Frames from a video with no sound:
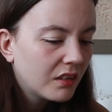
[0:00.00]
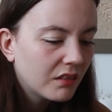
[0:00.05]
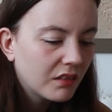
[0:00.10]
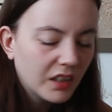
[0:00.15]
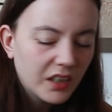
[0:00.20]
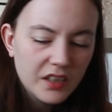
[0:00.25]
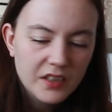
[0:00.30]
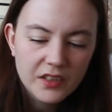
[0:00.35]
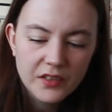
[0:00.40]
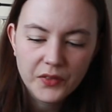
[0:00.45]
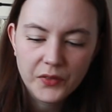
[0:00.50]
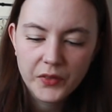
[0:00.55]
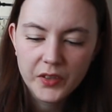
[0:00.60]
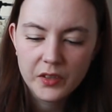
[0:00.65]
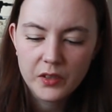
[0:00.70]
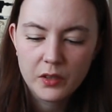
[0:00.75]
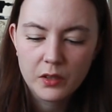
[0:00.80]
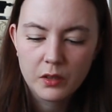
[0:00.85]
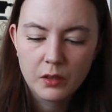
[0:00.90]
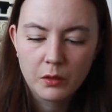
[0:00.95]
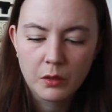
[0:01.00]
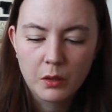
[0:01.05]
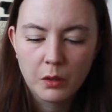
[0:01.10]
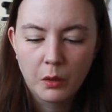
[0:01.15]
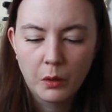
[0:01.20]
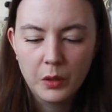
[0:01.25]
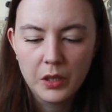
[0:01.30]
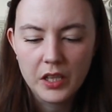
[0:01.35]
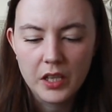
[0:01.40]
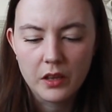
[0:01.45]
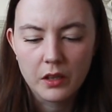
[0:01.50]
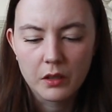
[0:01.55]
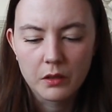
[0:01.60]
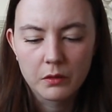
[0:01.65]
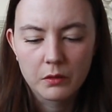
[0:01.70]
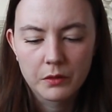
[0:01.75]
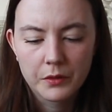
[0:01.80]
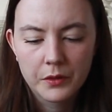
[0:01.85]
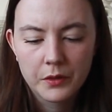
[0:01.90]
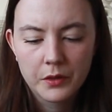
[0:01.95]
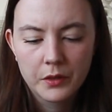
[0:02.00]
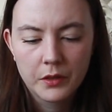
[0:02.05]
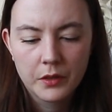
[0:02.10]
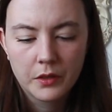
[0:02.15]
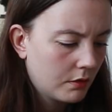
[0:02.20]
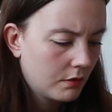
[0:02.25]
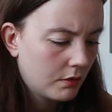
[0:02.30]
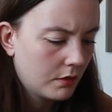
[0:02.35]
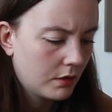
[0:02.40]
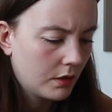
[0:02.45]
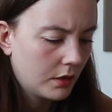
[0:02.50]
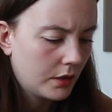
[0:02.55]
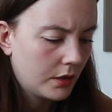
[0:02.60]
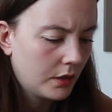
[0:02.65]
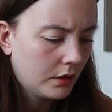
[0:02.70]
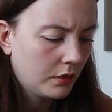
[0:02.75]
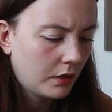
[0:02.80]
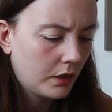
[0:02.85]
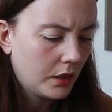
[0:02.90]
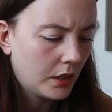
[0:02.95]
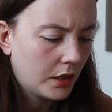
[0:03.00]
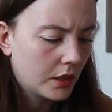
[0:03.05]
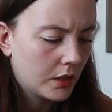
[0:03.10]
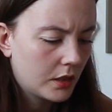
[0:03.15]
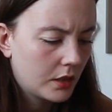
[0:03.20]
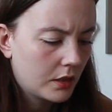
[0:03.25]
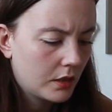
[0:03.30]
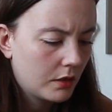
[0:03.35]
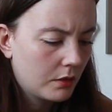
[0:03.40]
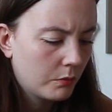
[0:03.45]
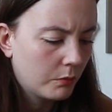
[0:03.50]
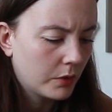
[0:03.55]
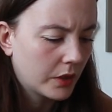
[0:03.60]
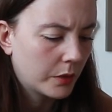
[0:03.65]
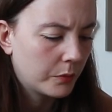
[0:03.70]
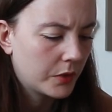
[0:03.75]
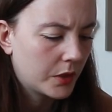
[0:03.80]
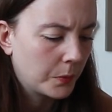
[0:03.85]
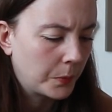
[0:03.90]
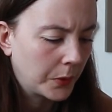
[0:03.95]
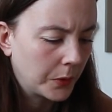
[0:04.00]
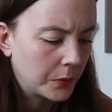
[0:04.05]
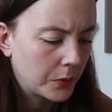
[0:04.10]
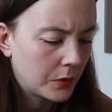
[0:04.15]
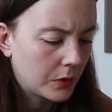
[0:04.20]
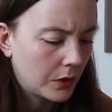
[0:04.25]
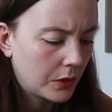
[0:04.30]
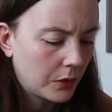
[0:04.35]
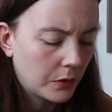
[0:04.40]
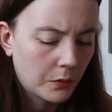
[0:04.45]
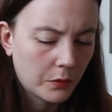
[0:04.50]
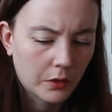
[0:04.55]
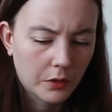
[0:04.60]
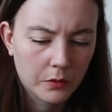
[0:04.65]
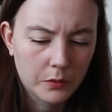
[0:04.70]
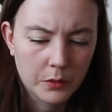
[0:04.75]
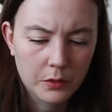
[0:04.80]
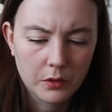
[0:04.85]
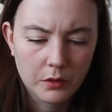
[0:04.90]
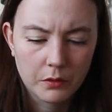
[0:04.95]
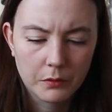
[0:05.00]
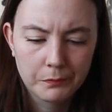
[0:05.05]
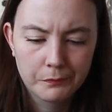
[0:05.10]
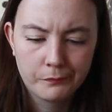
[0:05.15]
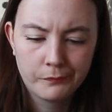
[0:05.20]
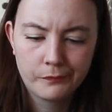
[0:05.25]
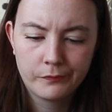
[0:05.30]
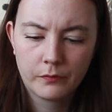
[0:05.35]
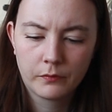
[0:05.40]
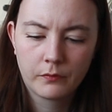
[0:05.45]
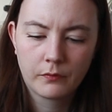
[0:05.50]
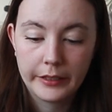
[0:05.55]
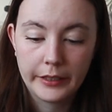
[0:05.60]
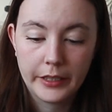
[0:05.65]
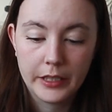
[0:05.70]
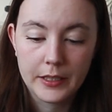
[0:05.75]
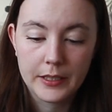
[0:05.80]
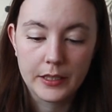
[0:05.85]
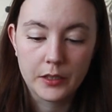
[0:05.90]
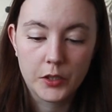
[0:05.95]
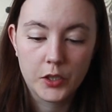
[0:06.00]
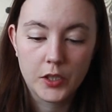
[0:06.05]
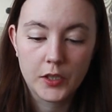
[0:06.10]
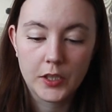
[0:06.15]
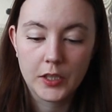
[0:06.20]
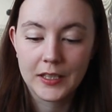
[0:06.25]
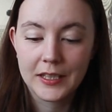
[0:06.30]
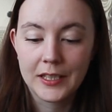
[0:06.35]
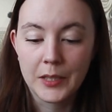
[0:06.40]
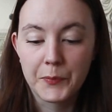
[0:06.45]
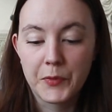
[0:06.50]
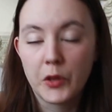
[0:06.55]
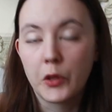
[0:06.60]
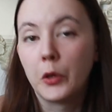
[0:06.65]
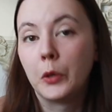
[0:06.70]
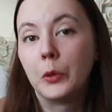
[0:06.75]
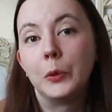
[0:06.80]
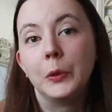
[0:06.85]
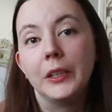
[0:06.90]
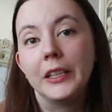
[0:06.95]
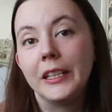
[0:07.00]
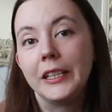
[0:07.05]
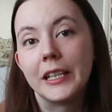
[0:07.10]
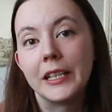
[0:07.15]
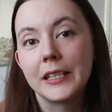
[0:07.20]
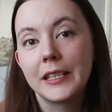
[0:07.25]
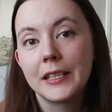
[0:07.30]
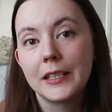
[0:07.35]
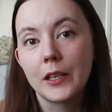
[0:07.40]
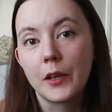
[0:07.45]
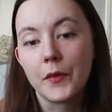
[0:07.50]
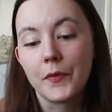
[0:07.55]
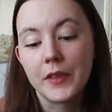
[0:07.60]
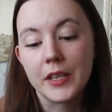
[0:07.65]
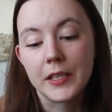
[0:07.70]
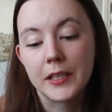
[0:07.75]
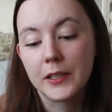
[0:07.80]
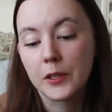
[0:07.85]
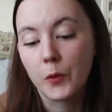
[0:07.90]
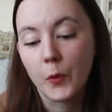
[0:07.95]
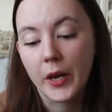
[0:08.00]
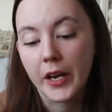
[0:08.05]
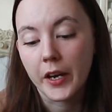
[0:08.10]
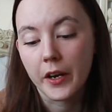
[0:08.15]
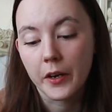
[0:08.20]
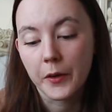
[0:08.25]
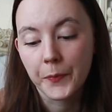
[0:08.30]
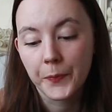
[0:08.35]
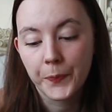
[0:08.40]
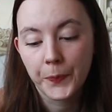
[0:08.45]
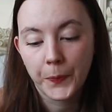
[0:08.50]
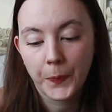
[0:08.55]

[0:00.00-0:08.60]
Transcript: Why does it feel so holy, though? I still think it's what I'm supposed to do, though, so I guess I'll just accept the holiness of this square.